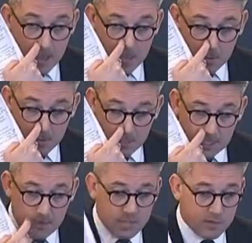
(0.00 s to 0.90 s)

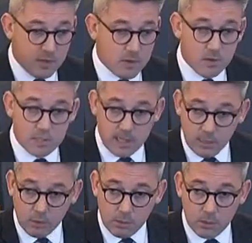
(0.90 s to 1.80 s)
series of hearings
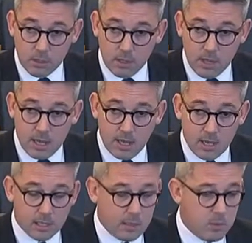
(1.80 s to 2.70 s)
into
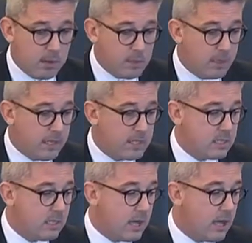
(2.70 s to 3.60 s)
community
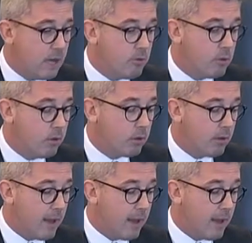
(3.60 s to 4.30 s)
policing and rural crime.